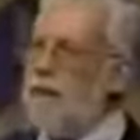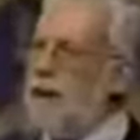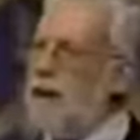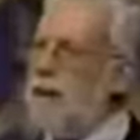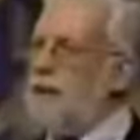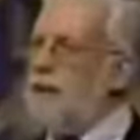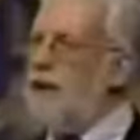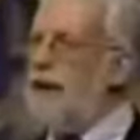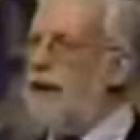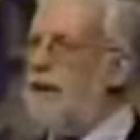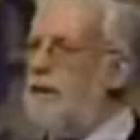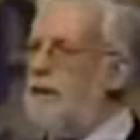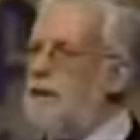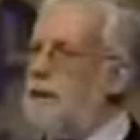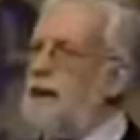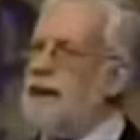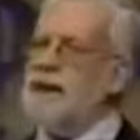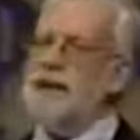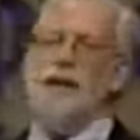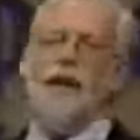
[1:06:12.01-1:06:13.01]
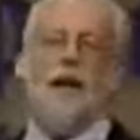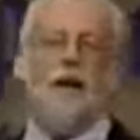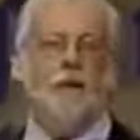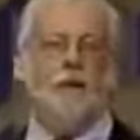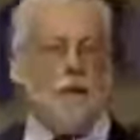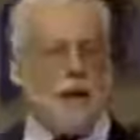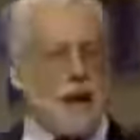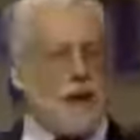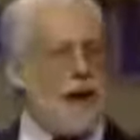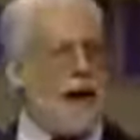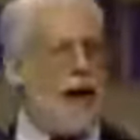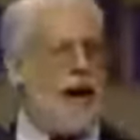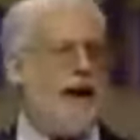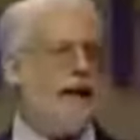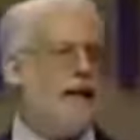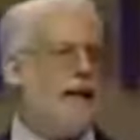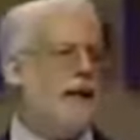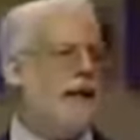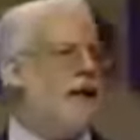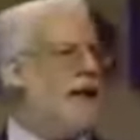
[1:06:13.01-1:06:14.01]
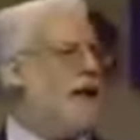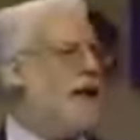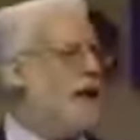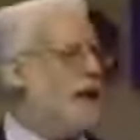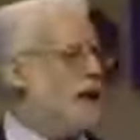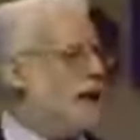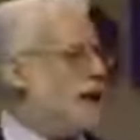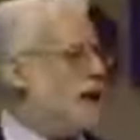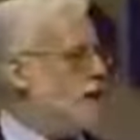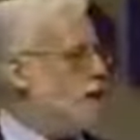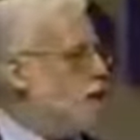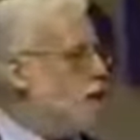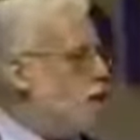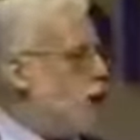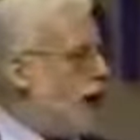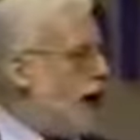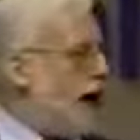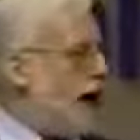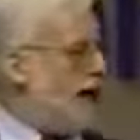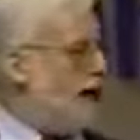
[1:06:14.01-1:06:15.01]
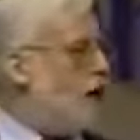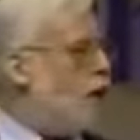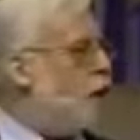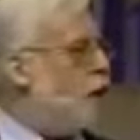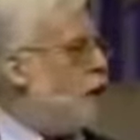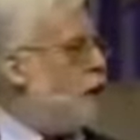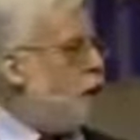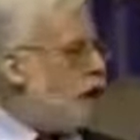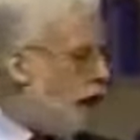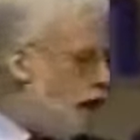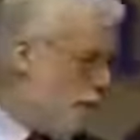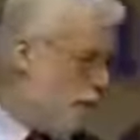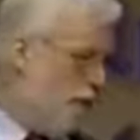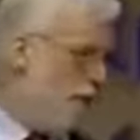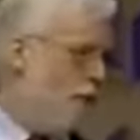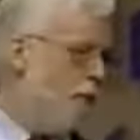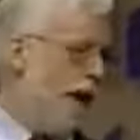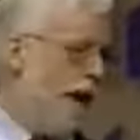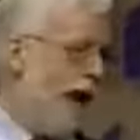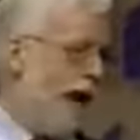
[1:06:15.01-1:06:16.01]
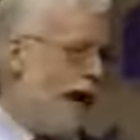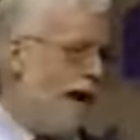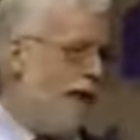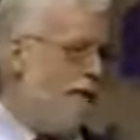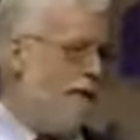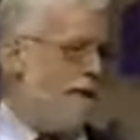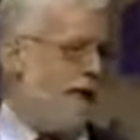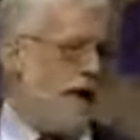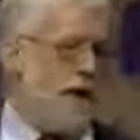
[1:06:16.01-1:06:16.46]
And when I became a Mason, I realized that the way, the horrible way,